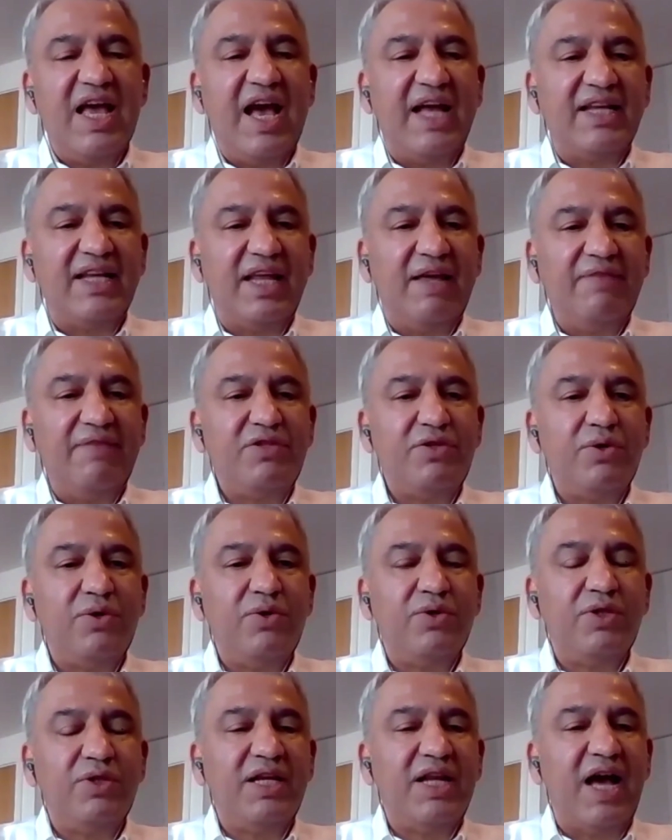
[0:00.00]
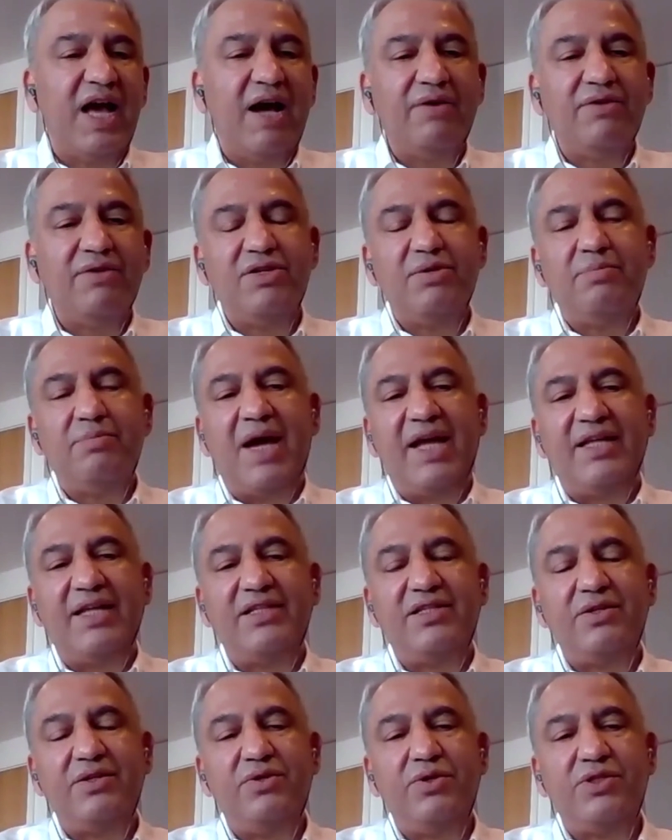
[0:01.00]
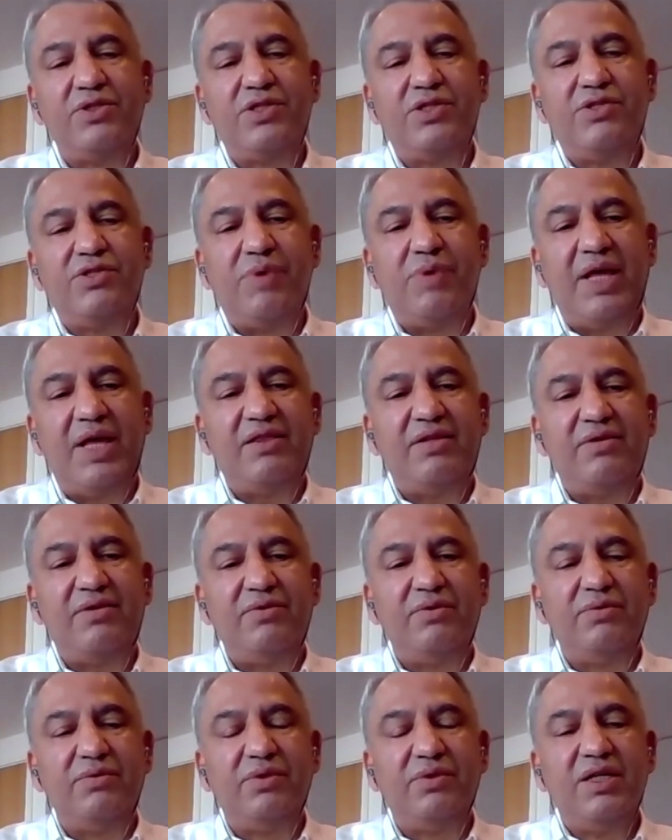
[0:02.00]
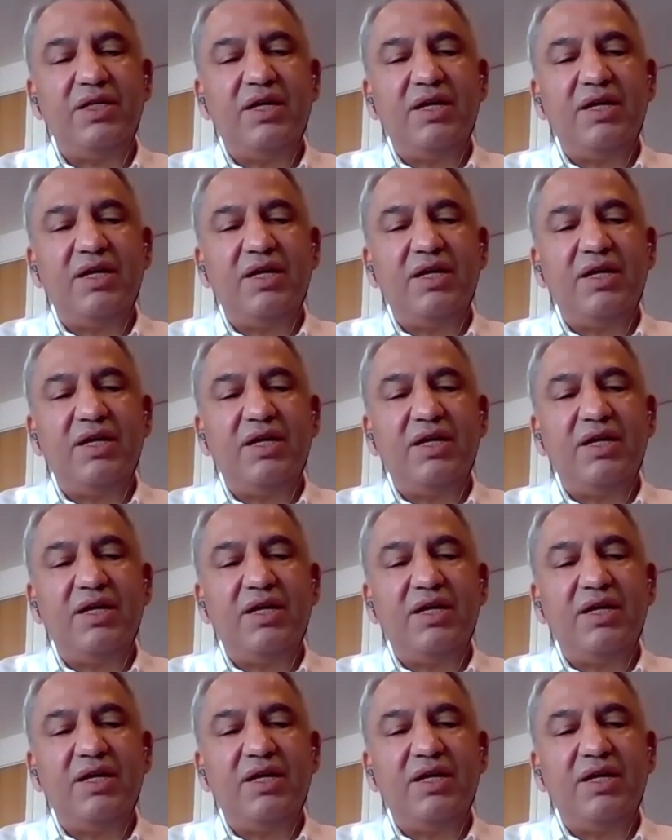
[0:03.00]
And if so, then how do you manage to go straight through